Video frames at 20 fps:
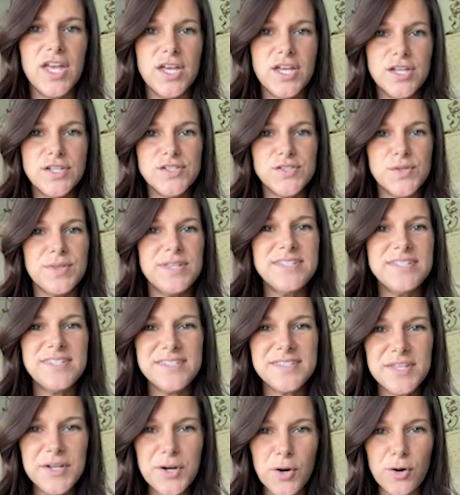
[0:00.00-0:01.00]
So this is
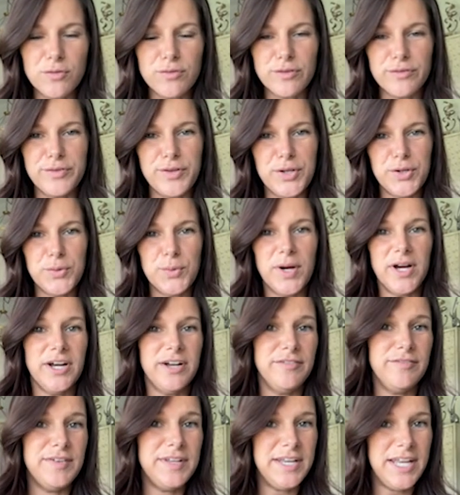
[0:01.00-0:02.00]
an overview
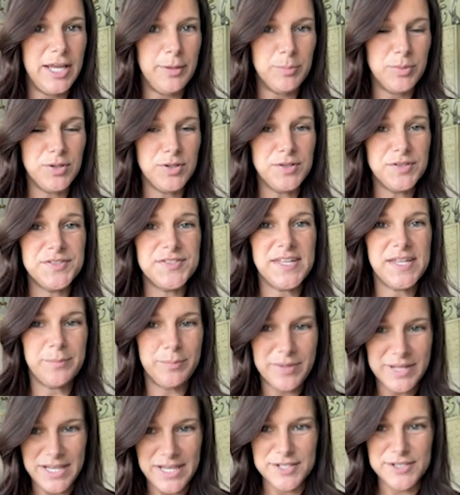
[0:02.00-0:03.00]
of Naples and
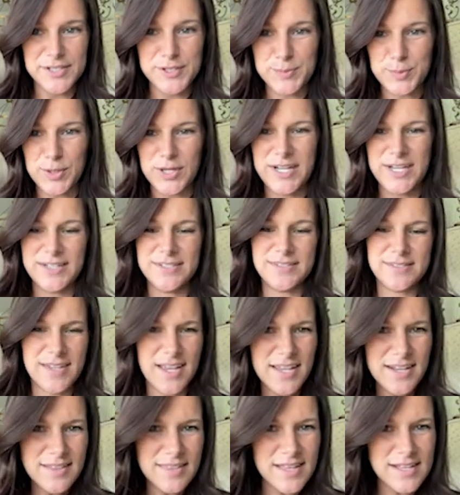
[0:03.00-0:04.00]
Bonita Springs, kind
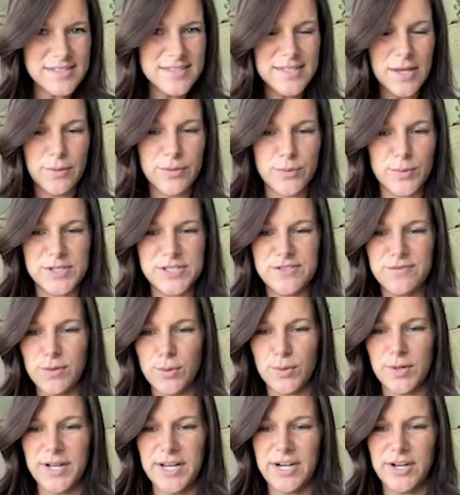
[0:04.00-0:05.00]
of that Southwest
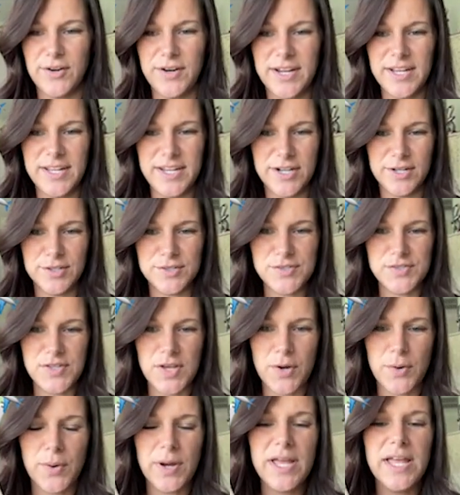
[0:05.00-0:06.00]
Florida area here.
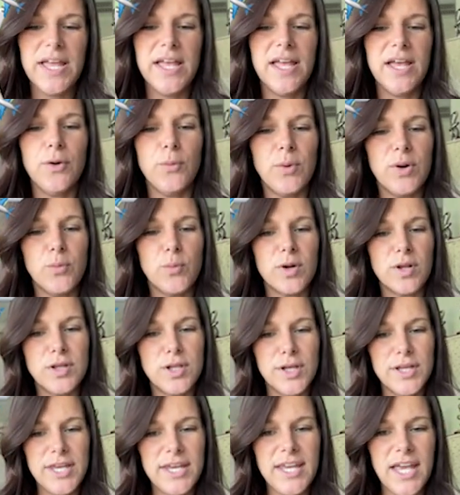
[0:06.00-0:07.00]
So when we're
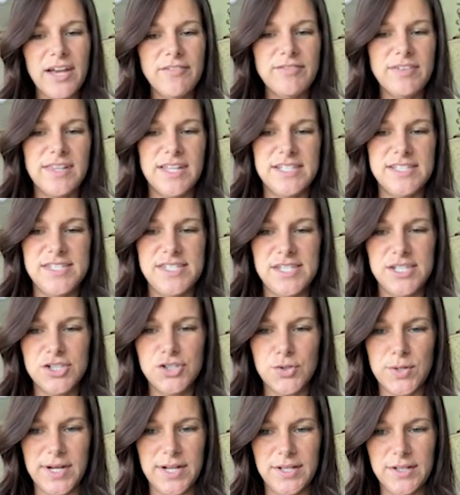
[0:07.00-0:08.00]
looking at Valencia
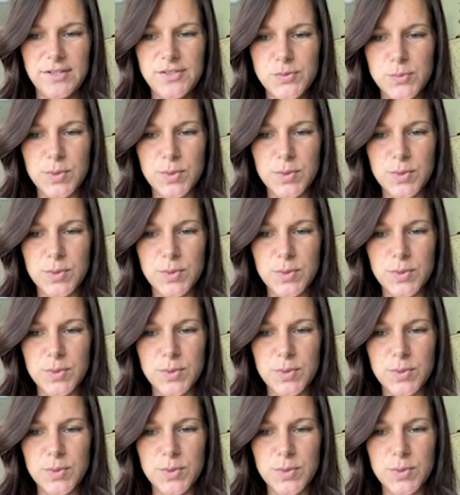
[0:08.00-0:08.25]
Trails, we're